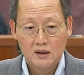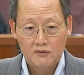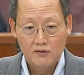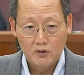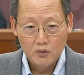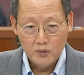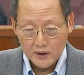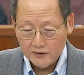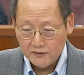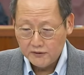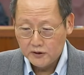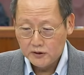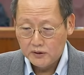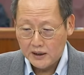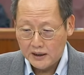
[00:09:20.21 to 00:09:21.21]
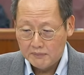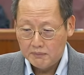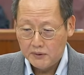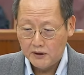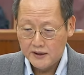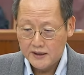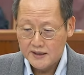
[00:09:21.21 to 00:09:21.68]
For willful
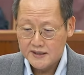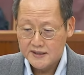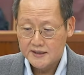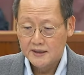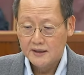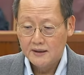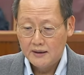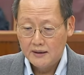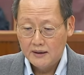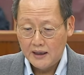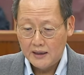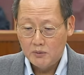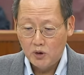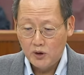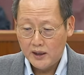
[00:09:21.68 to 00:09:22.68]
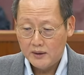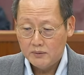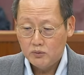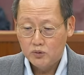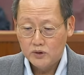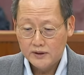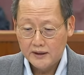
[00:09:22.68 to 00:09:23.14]
employers,
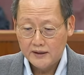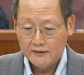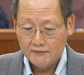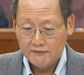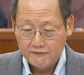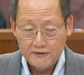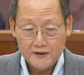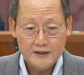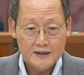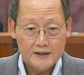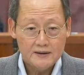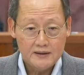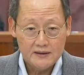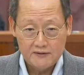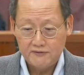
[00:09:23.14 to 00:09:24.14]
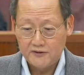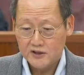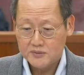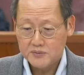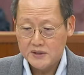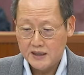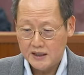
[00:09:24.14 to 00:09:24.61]
MOM will take further
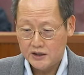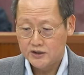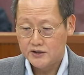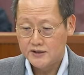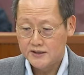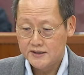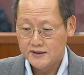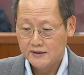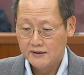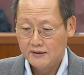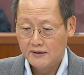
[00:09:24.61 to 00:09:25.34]
enforcement actions,